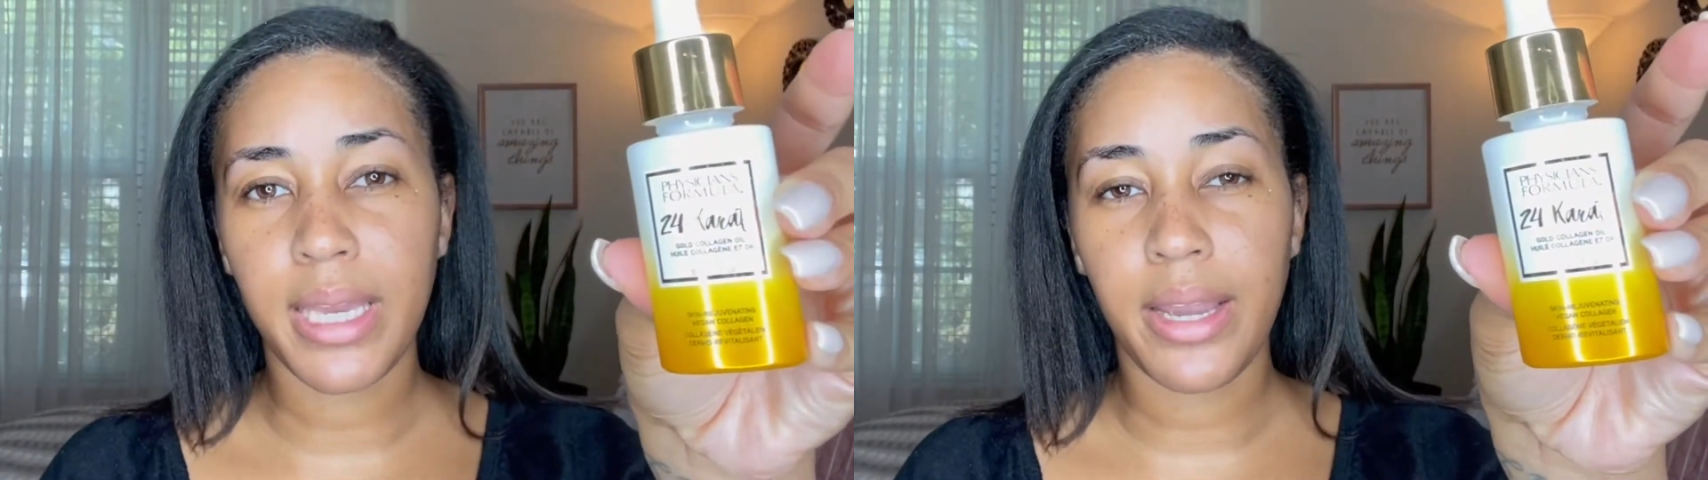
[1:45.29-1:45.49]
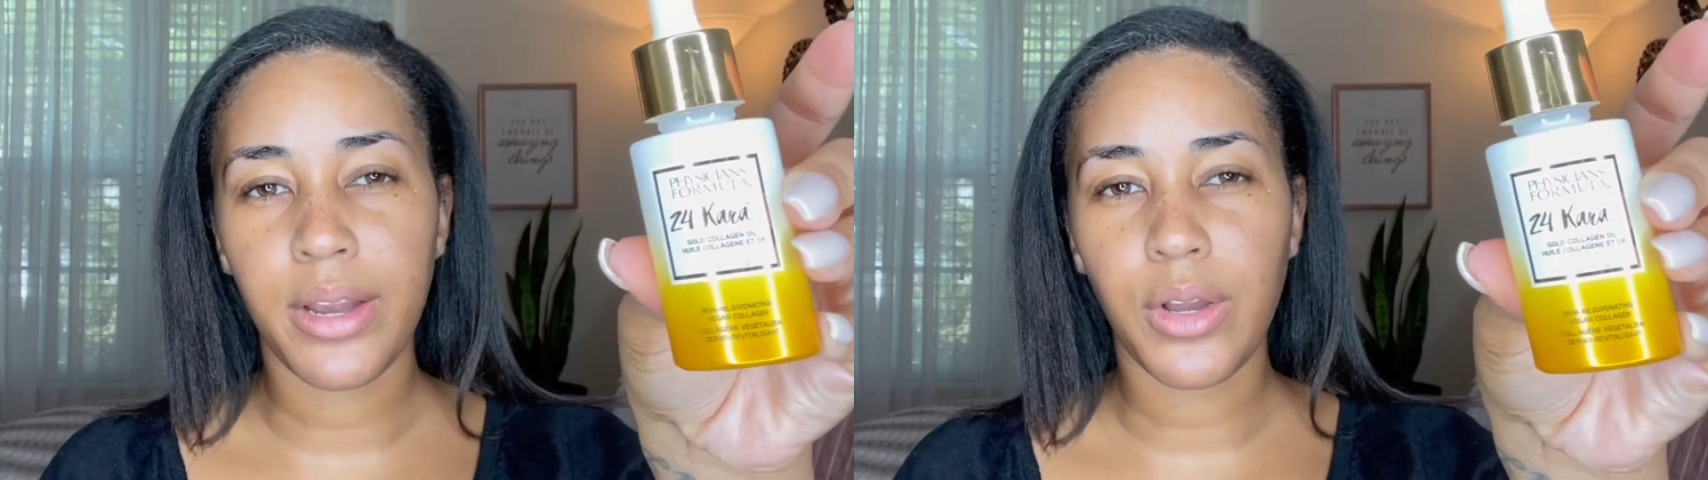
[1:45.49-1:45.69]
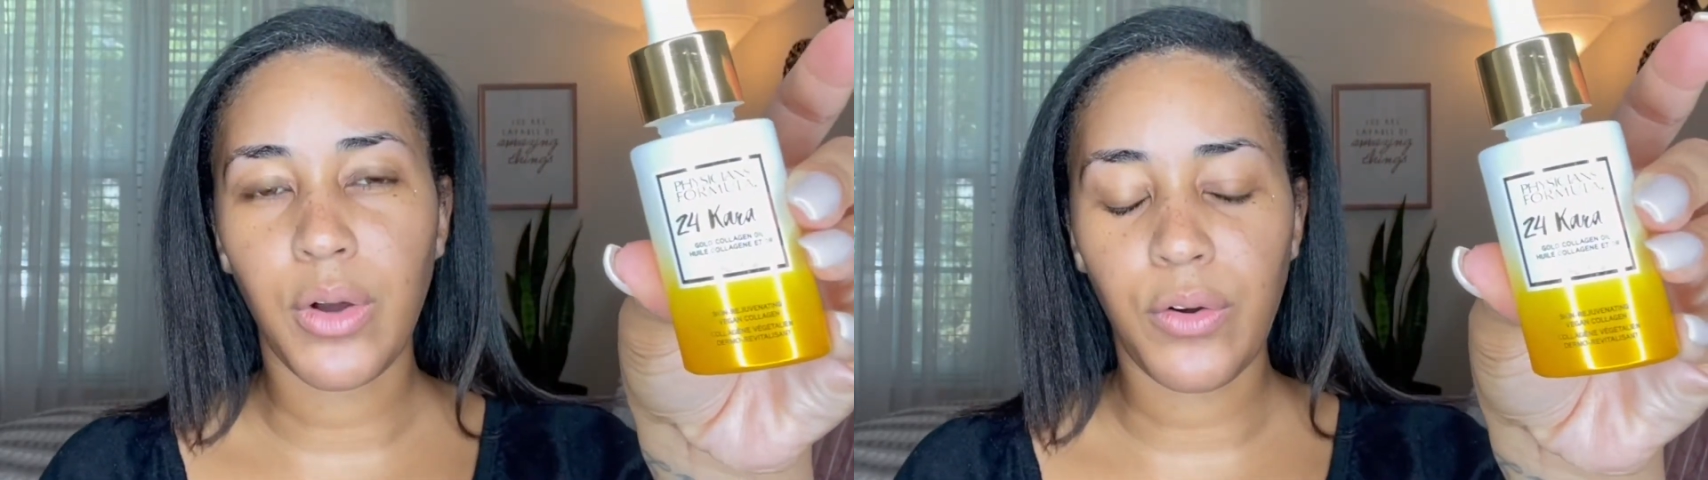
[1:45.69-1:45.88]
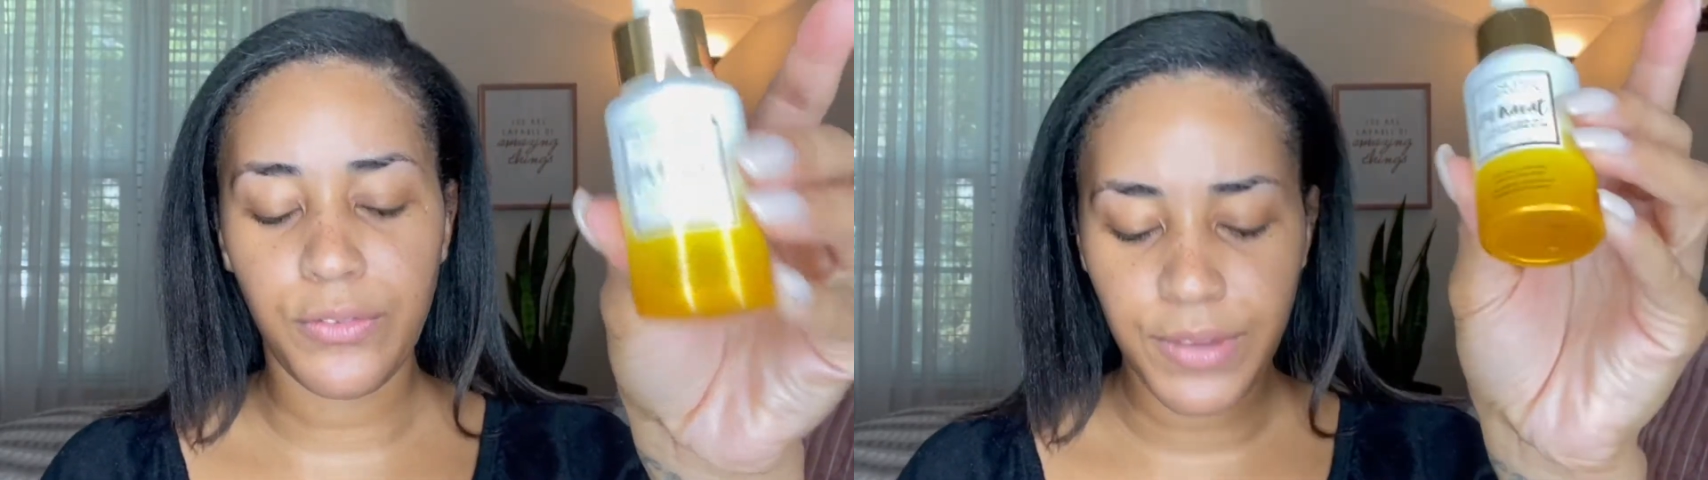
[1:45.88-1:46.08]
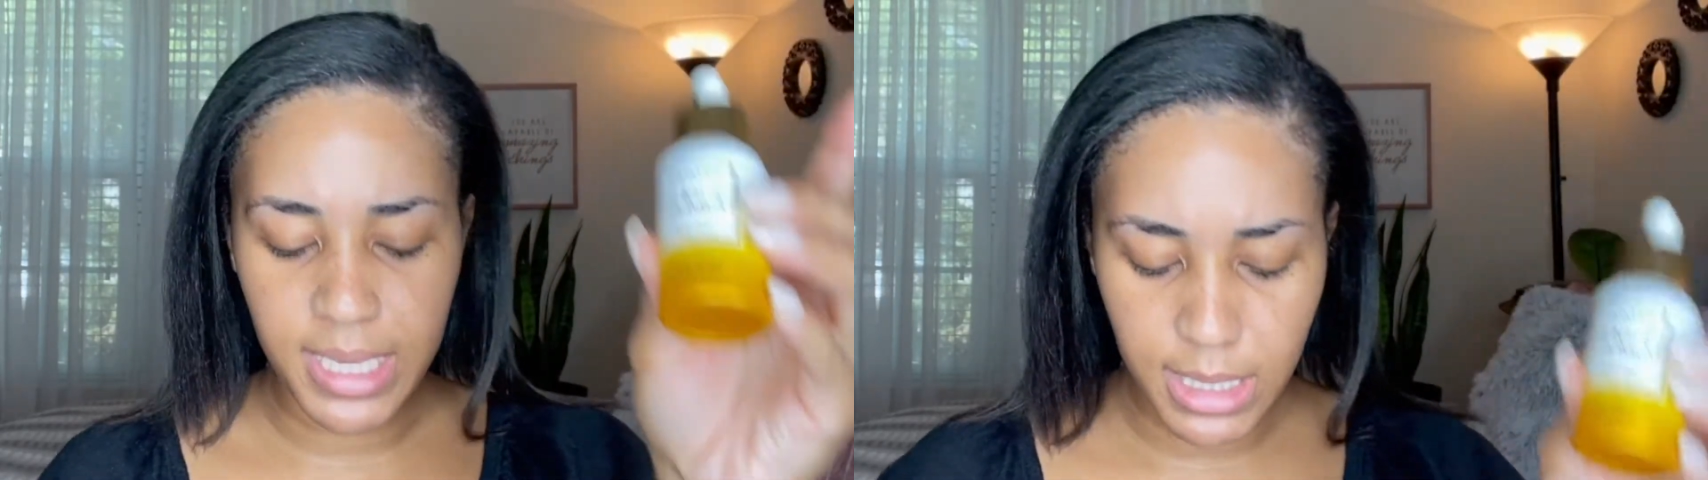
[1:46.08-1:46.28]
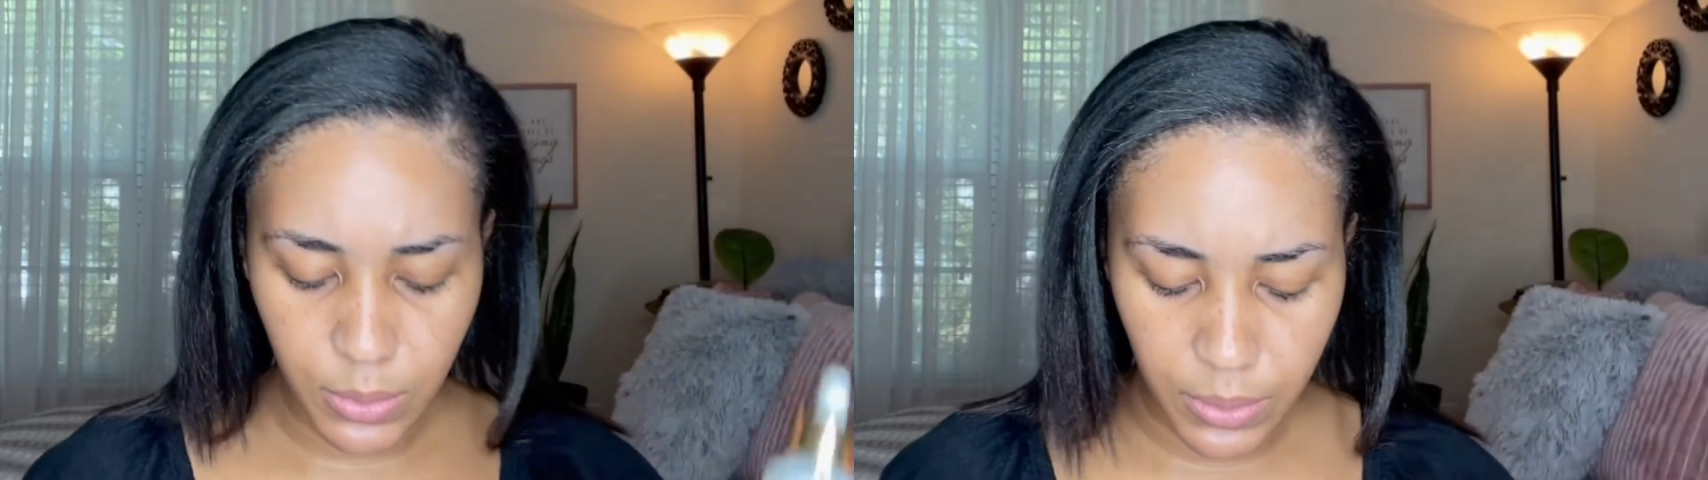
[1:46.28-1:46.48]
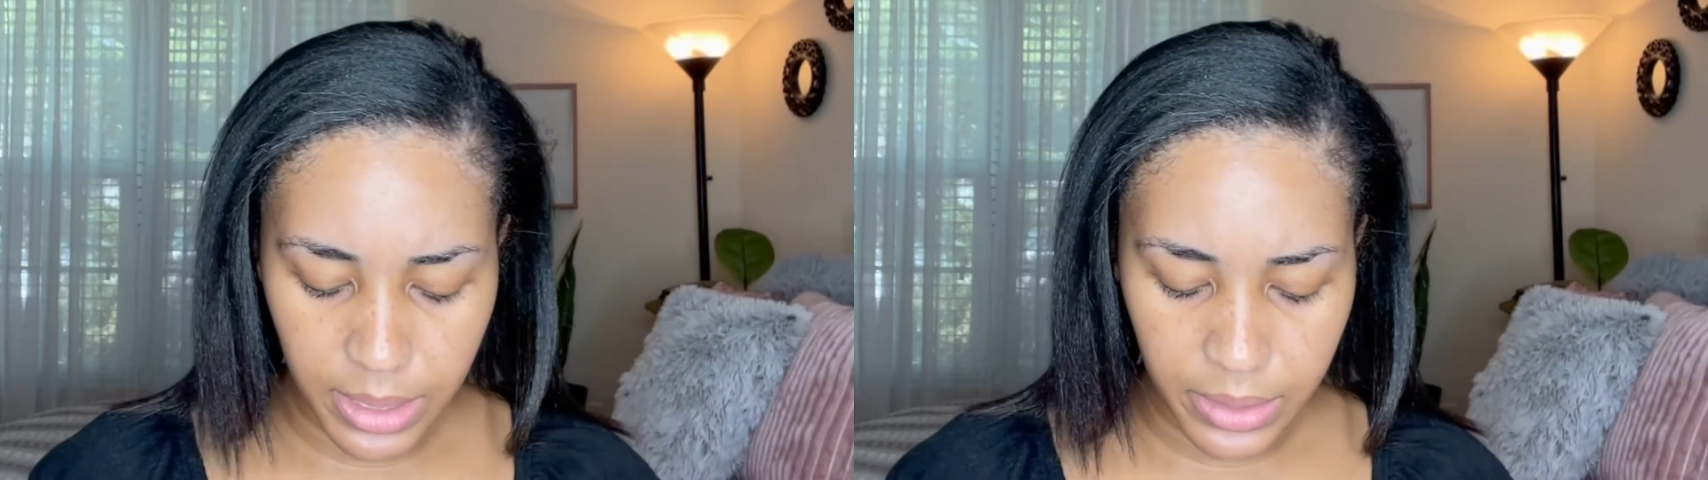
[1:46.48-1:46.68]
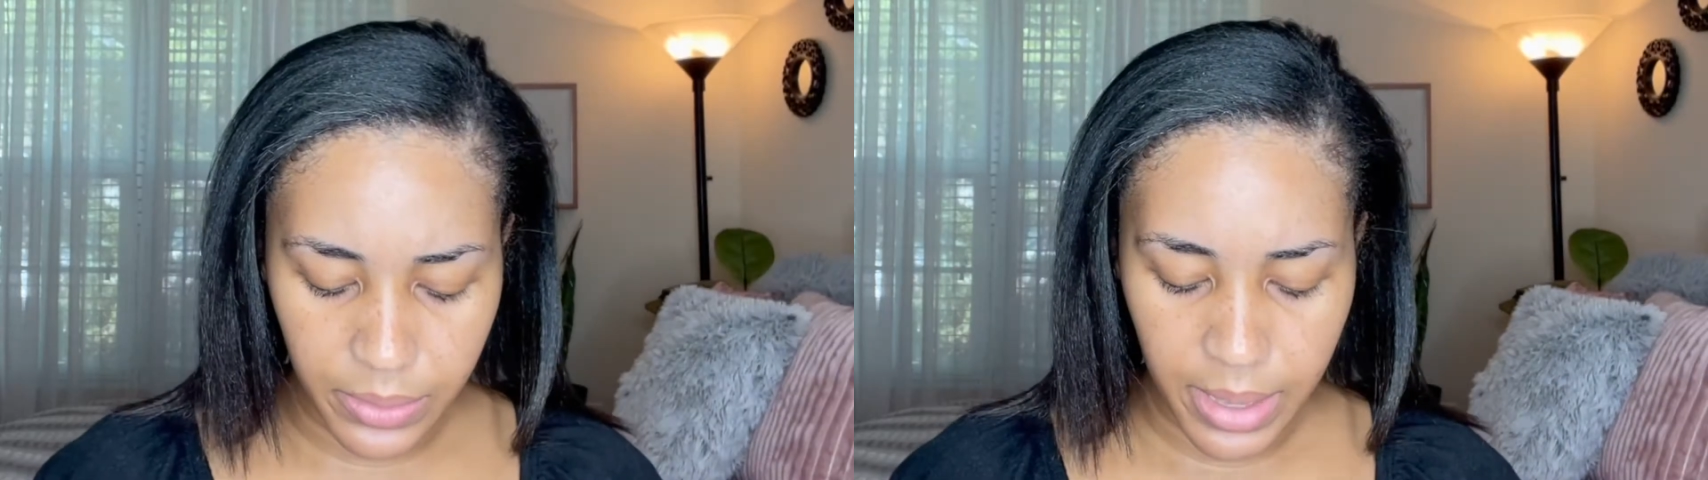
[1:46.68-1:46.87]
karat gold face
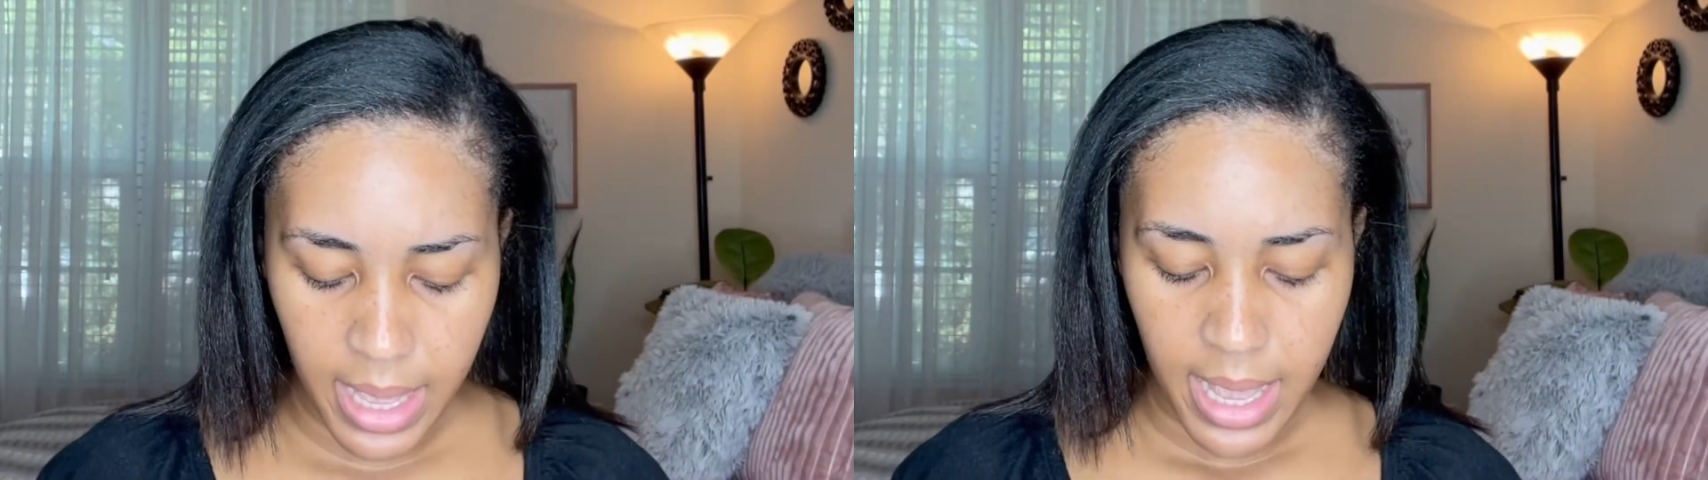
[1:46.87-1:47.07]
oil,